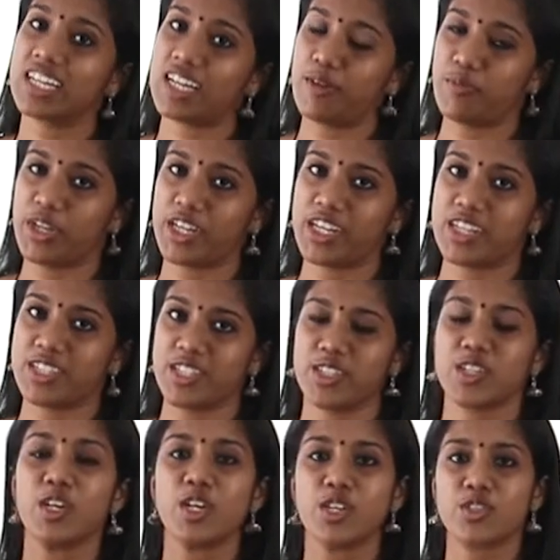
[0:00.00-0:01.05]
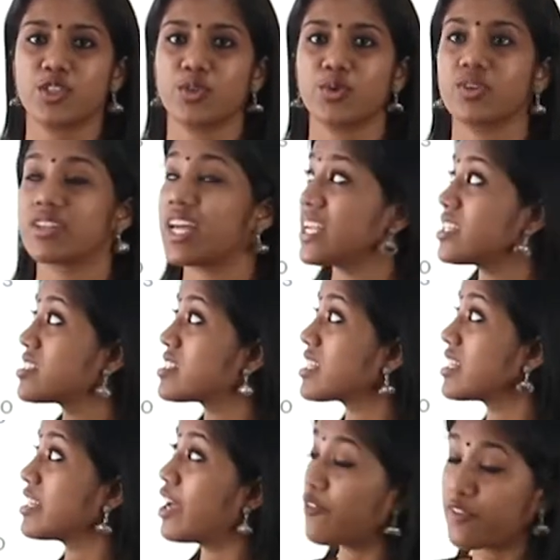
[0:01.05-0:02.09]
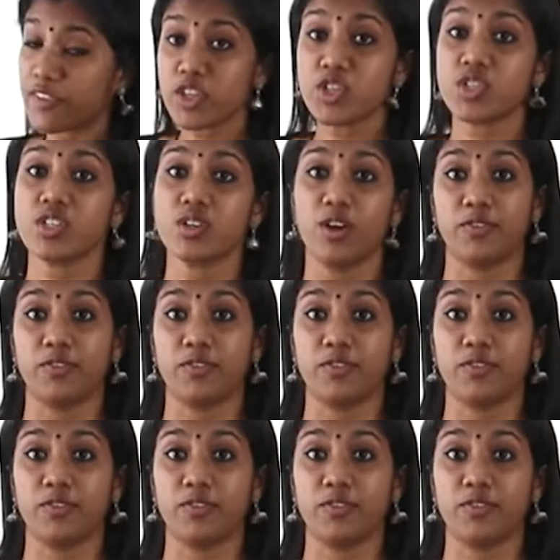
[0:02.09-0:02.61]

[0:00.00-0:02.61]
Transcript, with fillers: communication so that's the definition